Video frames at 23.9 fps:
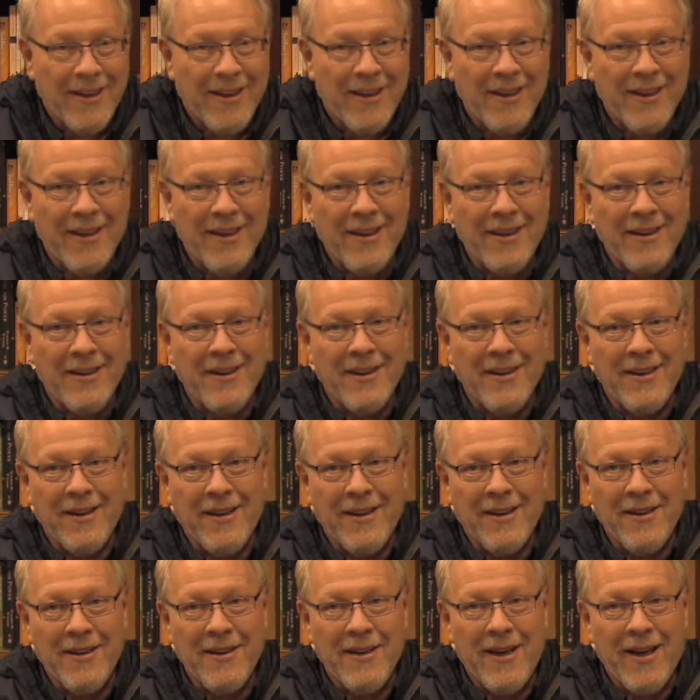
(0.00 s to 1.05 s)
and
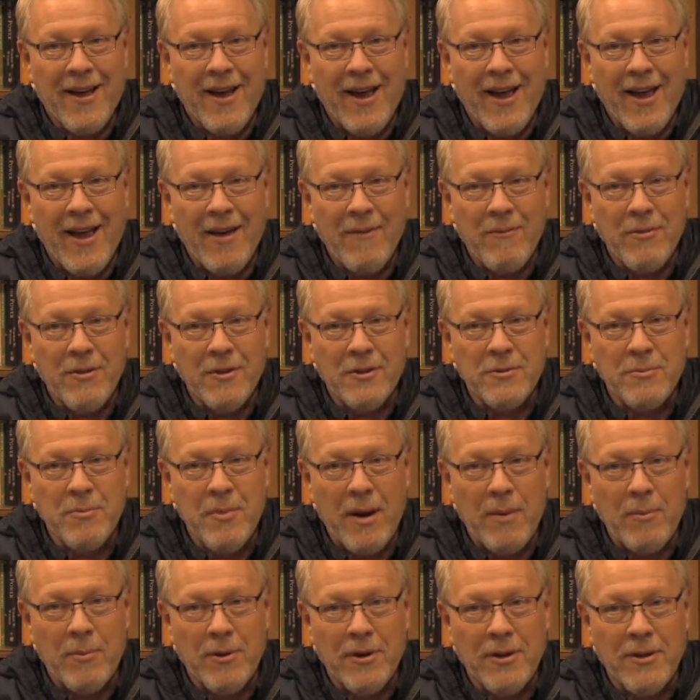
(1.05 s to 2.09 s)
I have this
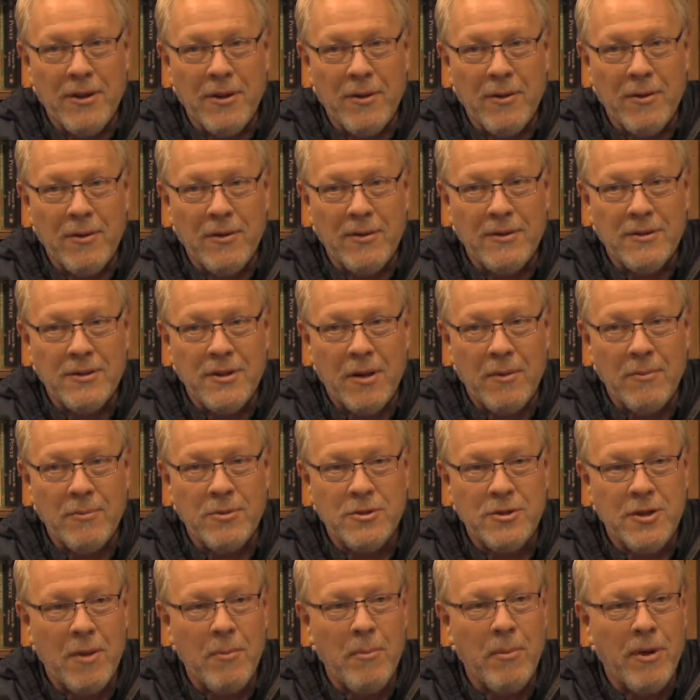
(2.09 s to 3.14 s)
memory that
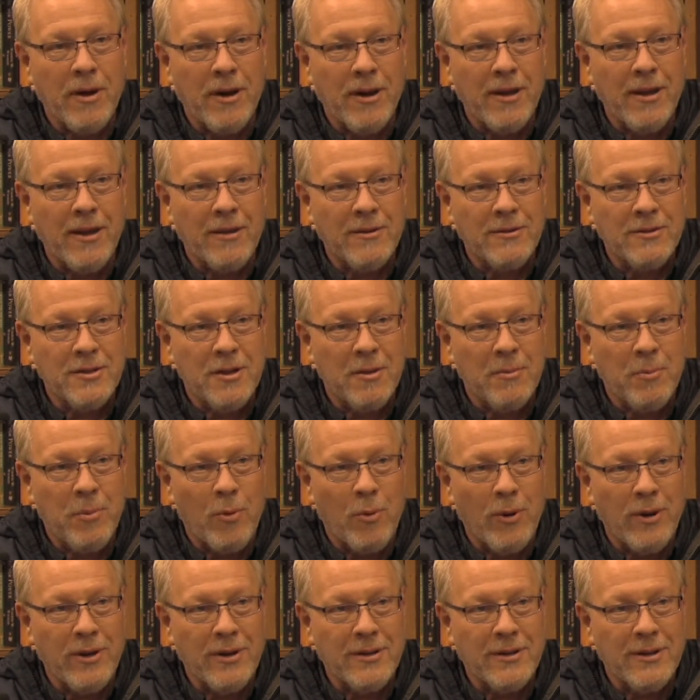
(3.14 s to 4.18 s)
somebody at some
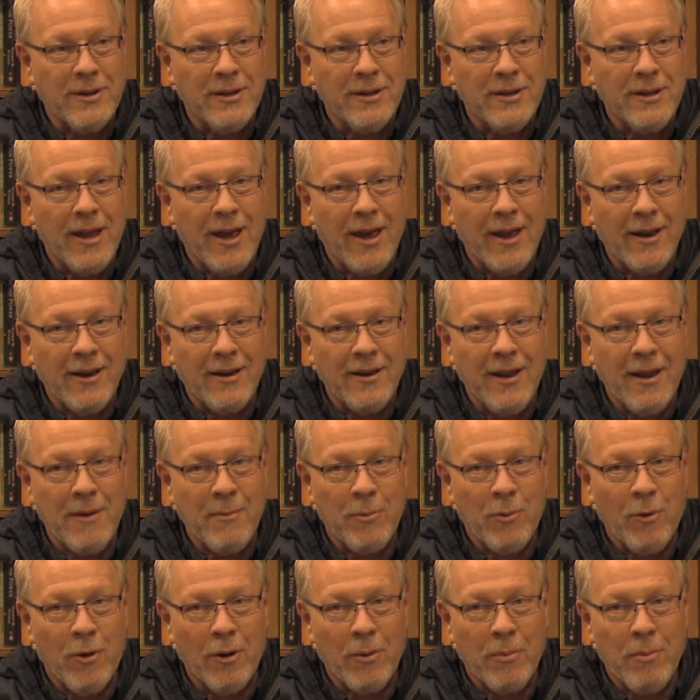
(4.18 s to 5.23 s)
point did that, and that
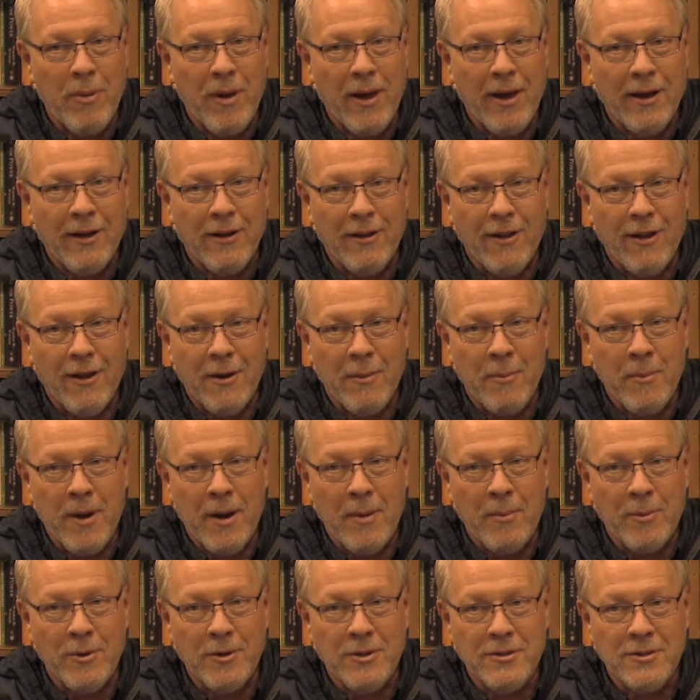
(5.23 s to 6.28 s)
brought back a lot of
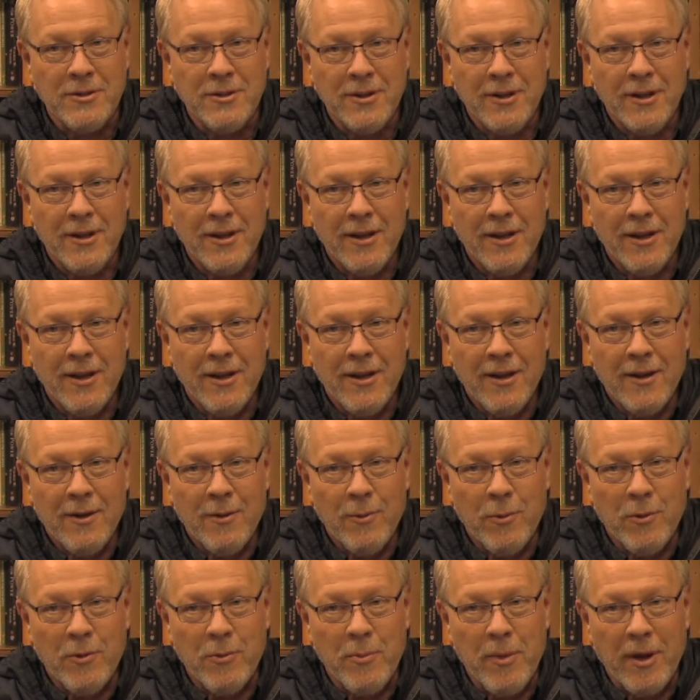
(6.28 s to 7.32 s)
memories
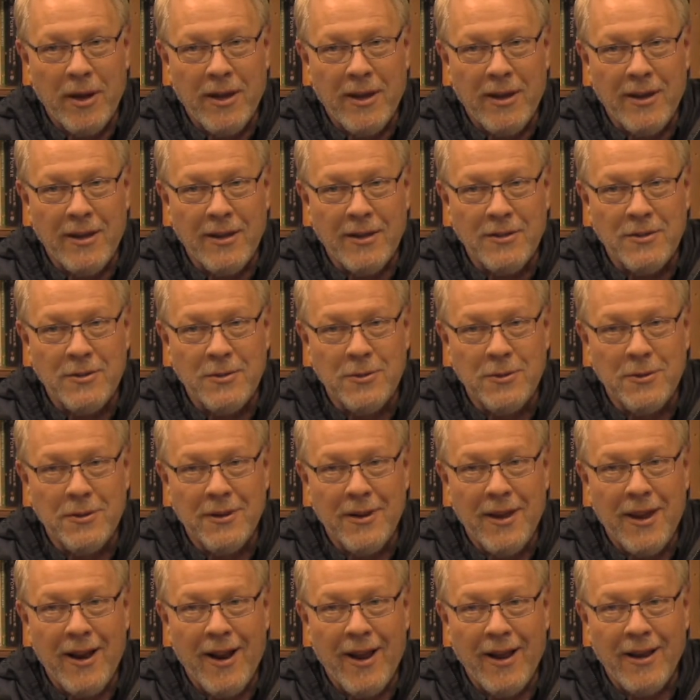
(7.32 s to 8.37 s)
with my kids.
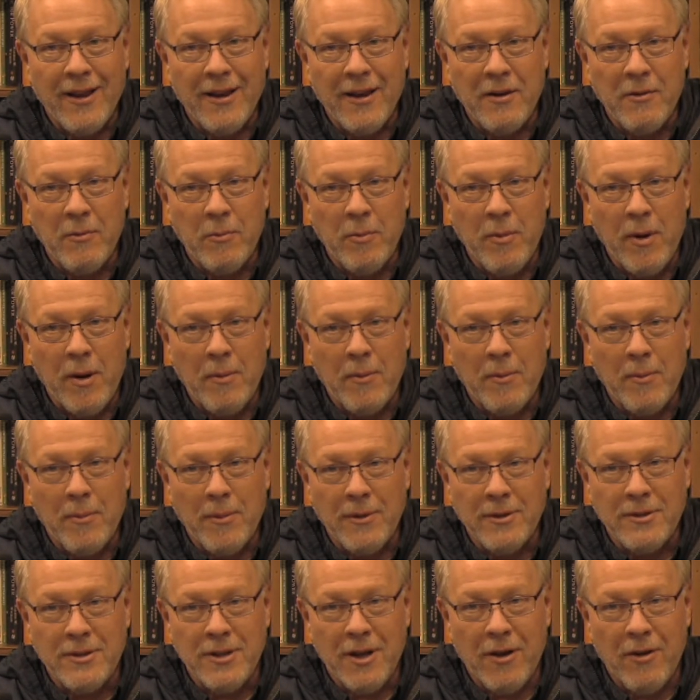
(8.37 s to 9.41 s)
And I can even remember
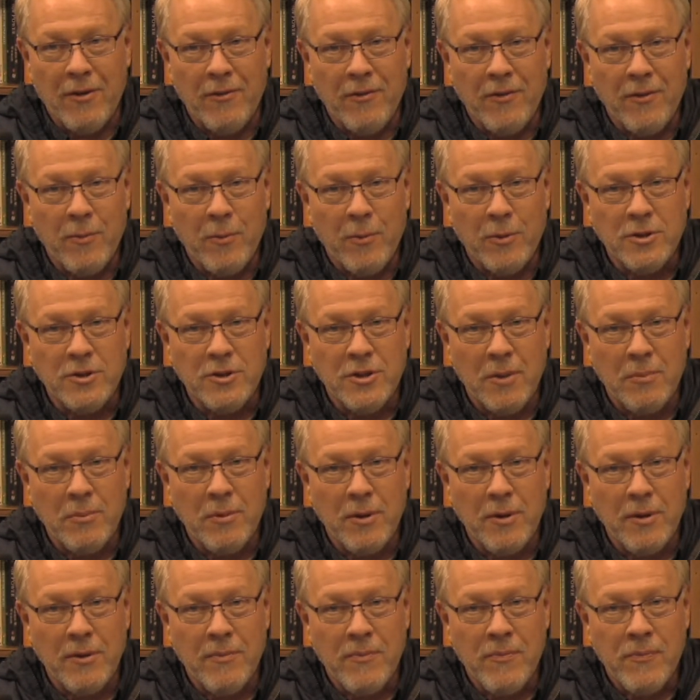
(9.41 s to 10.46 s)
myself when
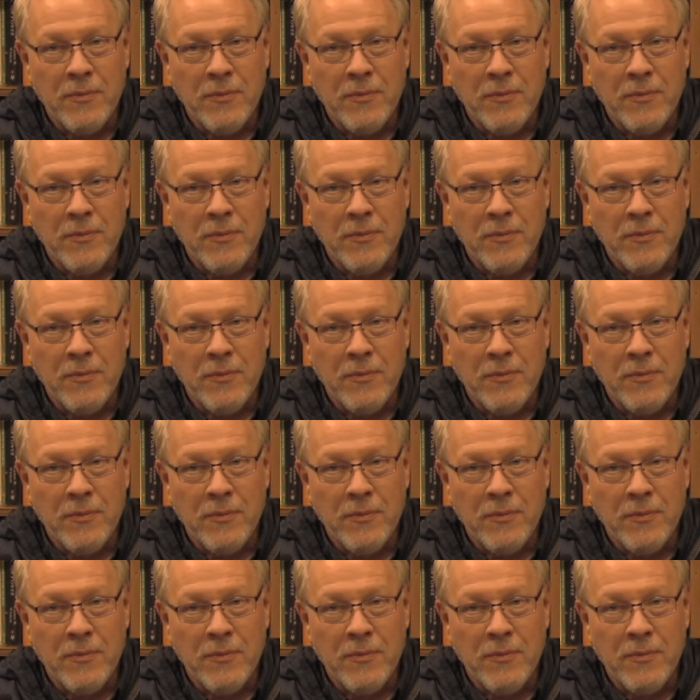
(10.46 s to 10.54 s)
something